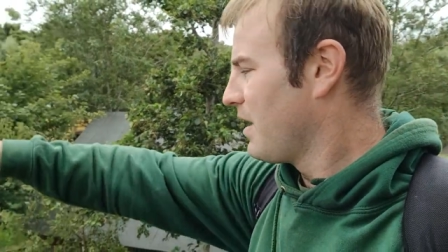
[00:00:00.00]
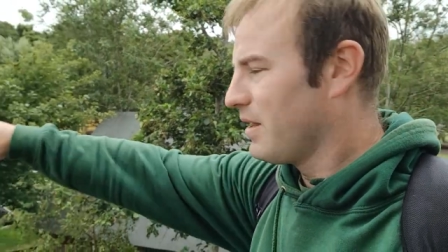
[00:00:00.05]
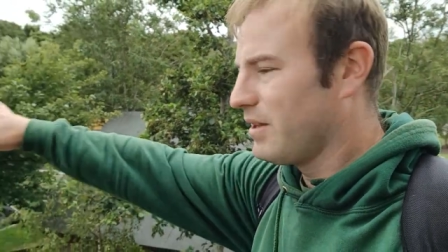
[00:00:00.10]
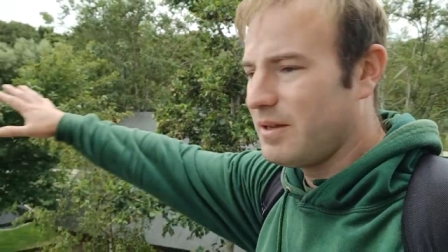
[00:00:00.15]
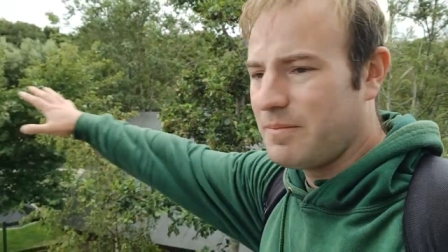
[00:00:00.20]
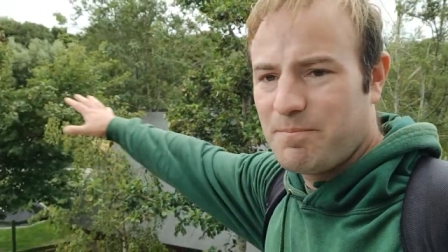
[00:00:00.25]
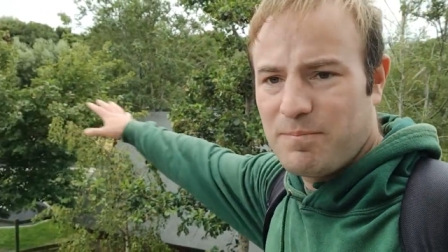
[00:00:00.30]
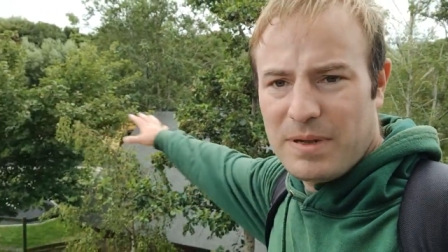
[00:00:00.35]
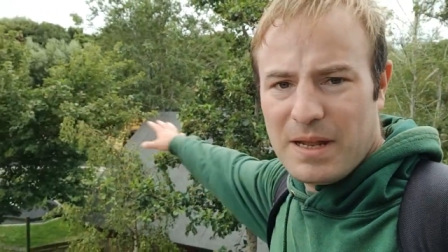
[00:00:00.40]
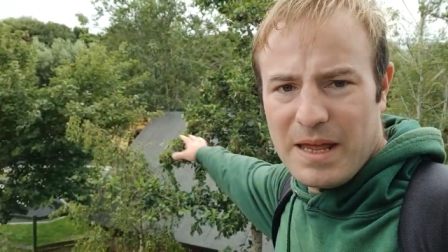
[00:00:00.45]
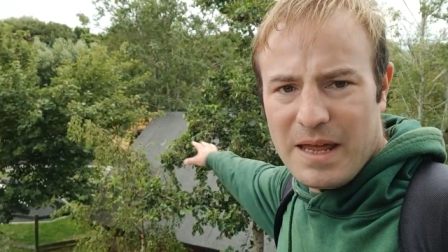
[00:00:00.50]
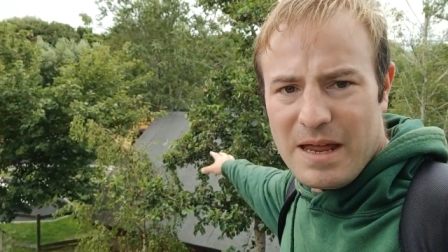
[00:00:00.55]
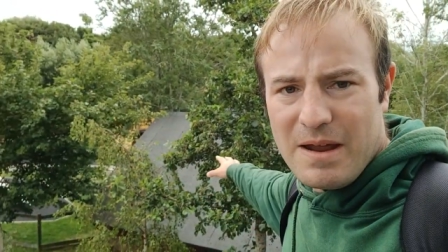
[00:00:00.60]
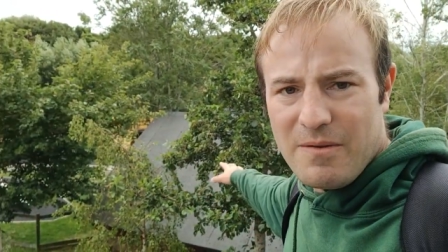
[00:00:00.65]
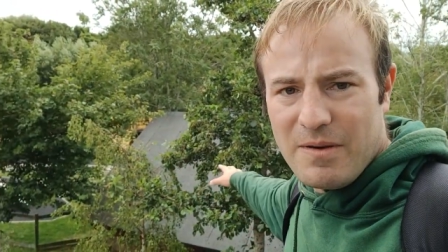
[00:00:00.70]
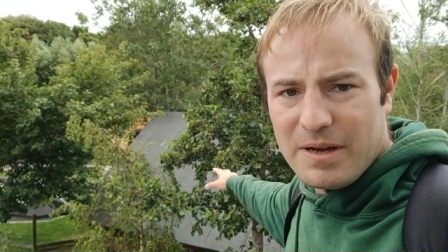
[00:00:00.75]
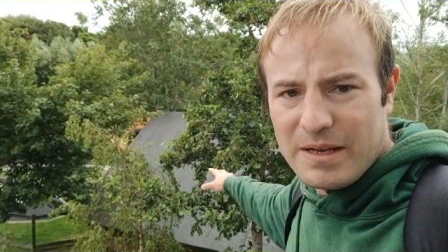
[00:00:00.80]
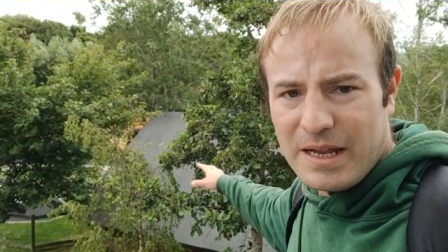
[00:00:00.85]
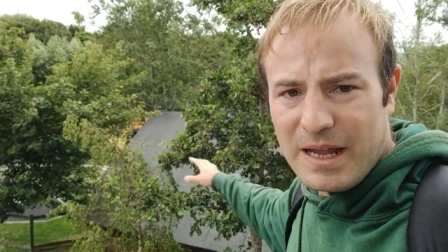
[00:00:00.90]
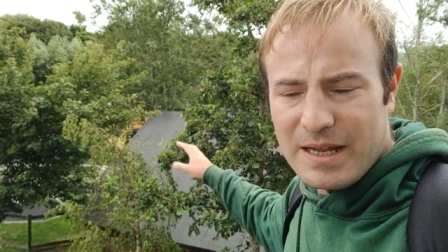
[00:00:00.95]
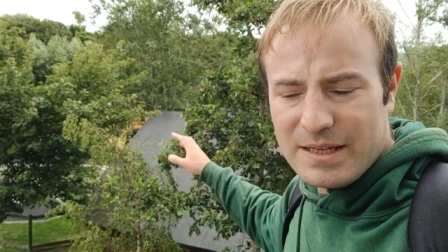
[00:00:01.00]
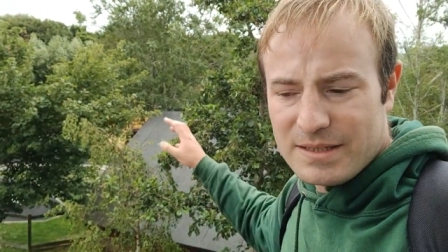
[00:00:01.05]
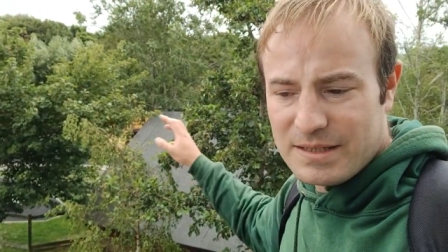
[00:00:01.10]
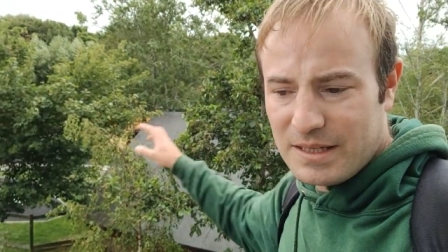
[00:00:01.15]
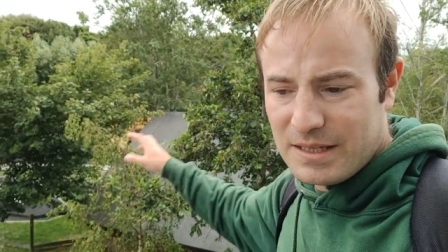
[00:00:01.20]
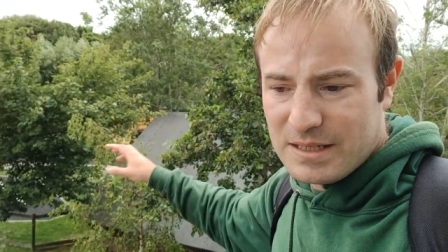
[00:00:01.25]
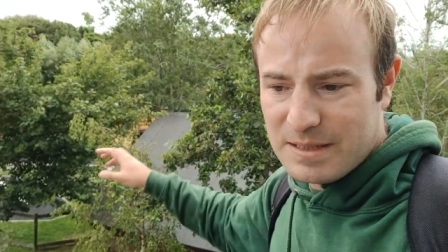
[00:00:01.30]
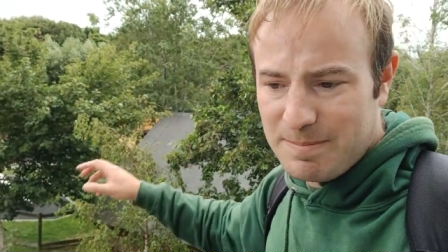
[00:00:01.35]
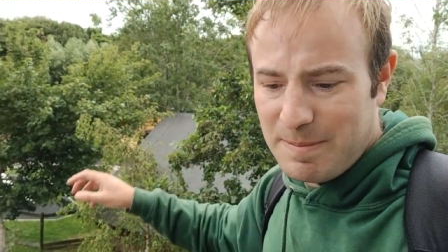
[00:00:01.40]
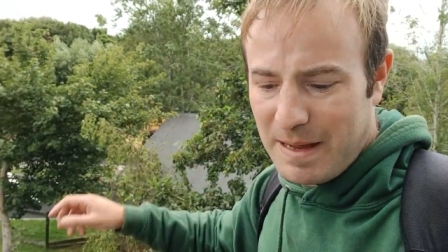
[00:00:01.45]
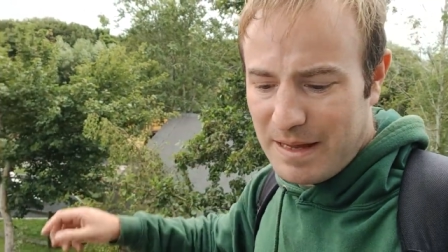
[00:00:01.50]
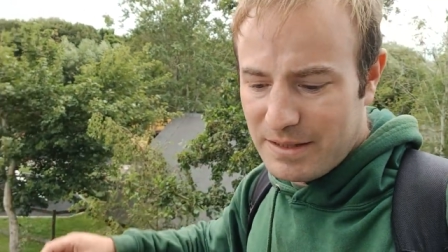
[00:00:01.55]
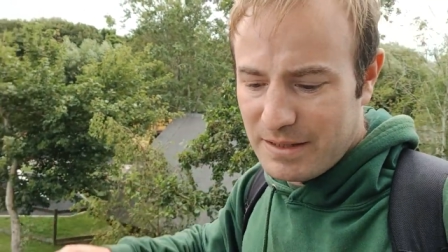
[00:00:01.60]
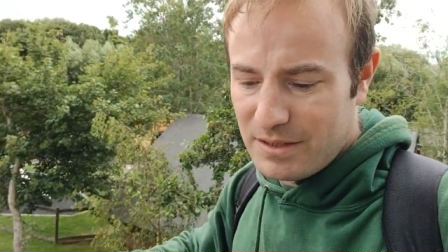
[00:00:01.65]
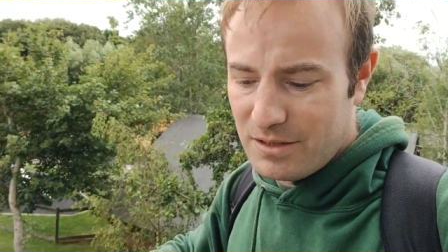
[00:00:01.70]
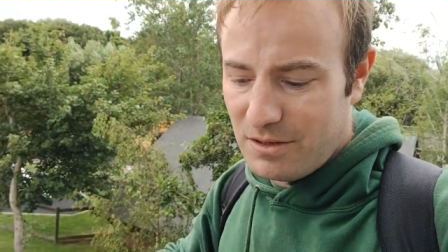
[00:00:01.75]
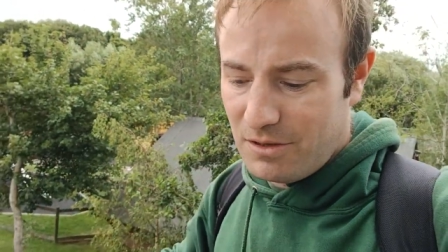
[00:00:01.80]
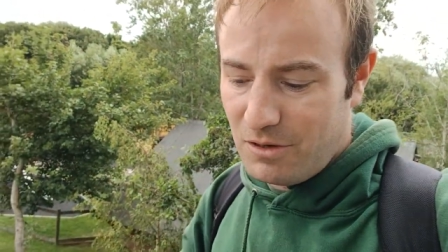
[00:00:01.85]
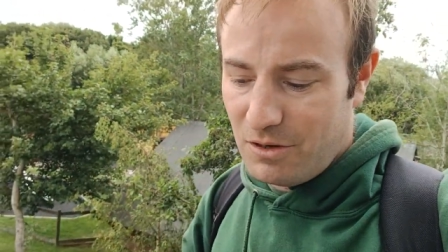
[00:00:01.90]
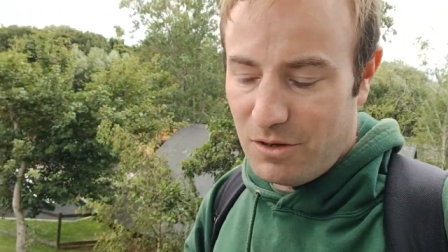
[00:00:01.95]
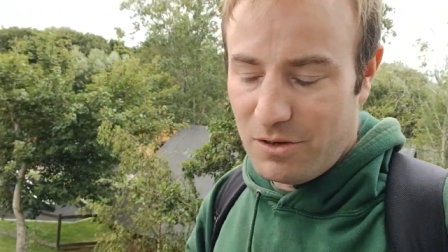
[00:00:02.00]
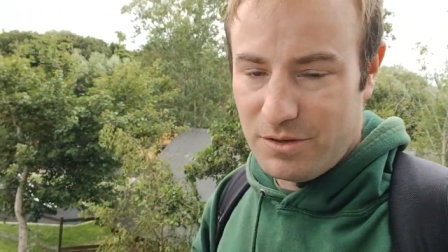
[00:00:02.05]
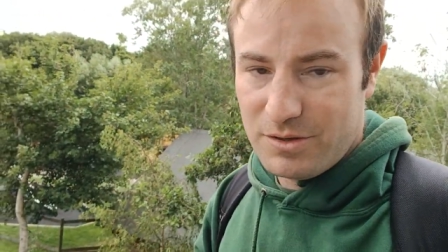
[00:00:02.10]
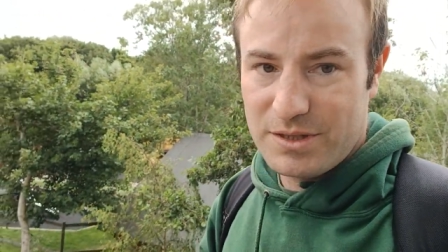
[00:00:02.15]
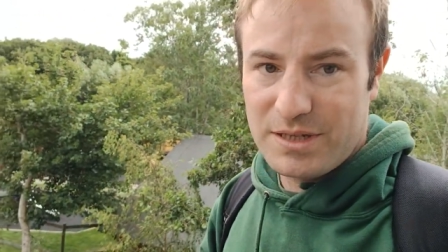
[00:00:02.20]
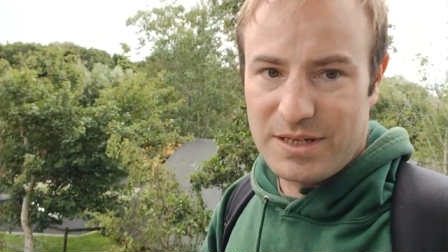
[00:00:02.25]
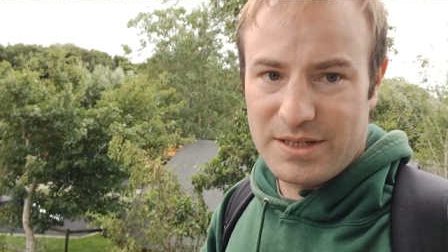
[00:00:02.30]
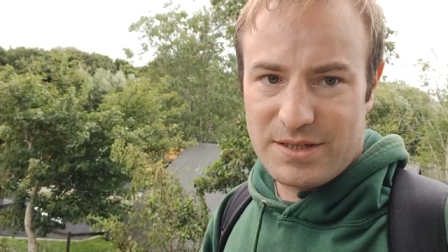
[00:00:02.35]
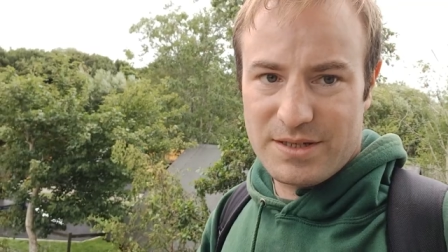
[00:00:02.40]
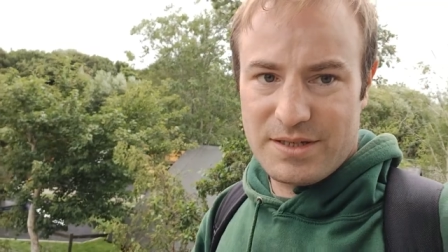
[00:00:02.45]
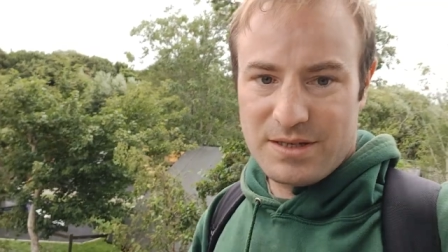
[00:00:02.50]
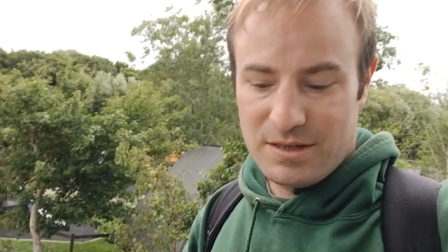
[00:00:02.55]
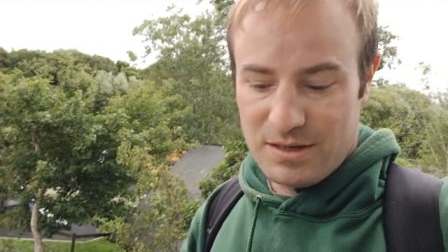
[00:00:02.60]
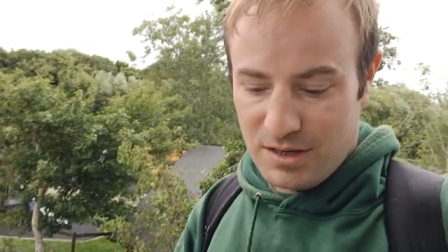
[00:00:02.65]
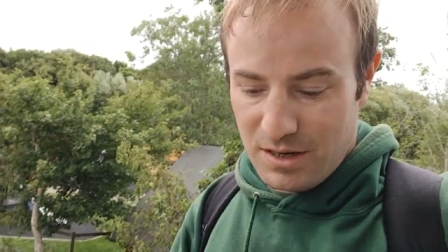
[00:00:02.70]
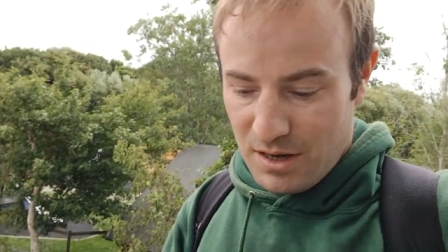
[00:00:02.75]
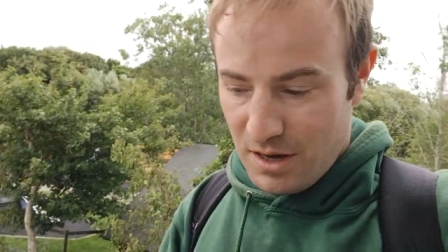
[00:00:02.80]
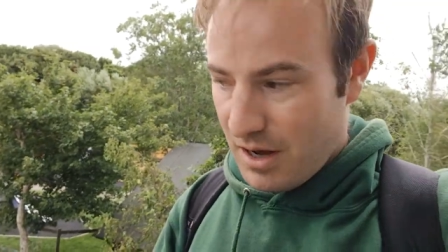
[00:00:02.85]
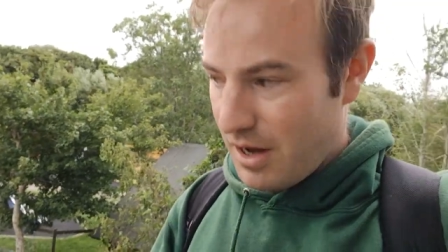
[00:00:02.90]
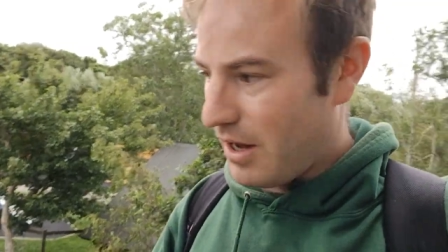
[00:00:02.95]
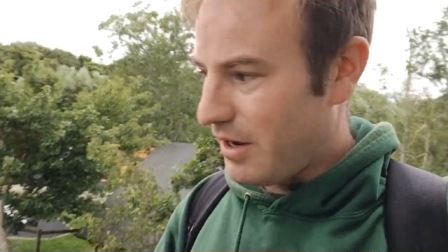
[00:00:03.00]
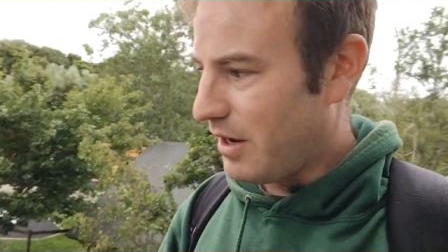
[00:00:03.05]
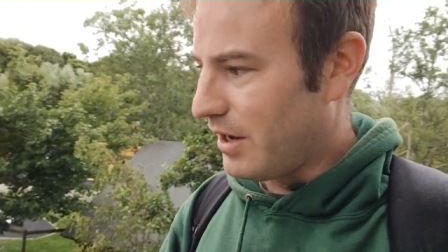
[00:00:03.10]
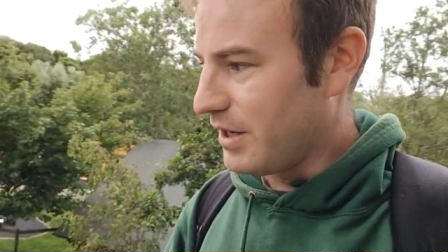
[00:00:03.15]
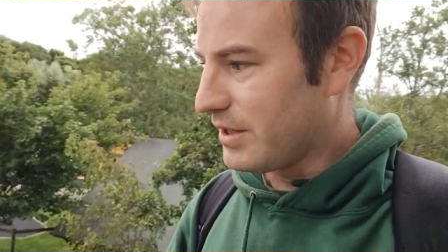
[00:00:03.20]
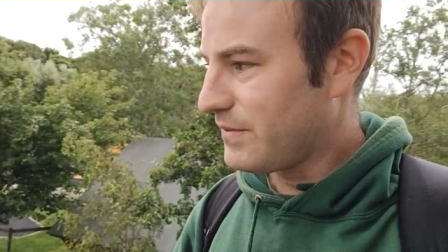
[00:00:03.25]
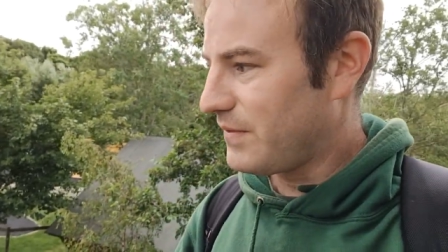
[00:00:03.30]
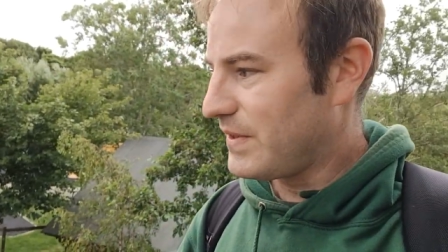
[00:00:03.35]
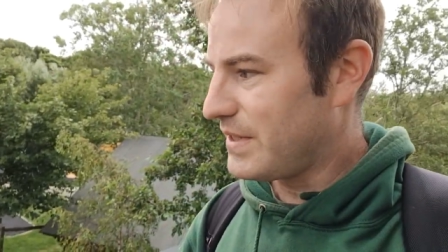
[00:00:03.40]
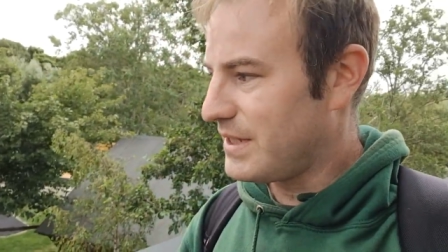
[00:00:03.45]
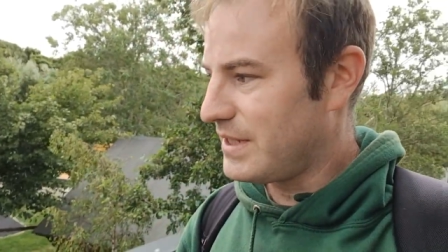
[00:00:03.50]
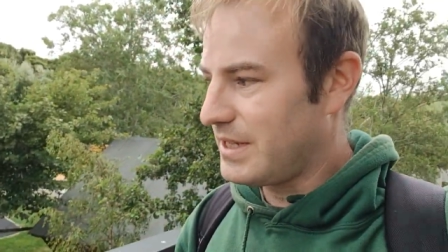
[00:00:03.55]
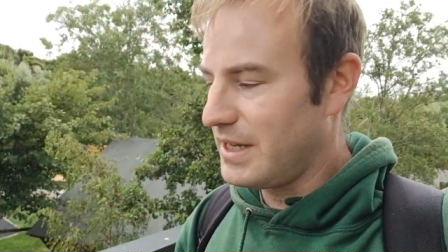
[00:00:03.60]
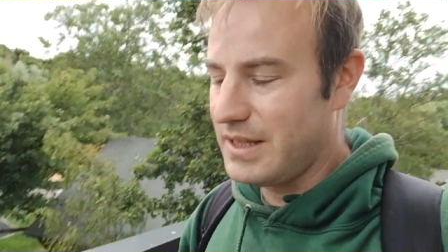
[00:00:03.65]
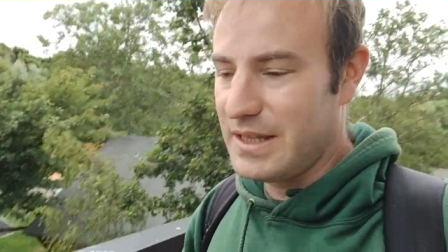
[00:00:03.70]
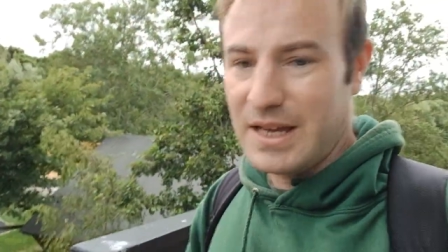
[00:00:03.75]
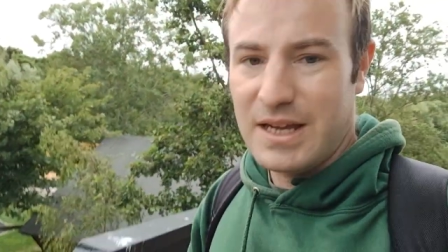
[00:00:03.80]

The play area, that's expanded a lot since I last visited.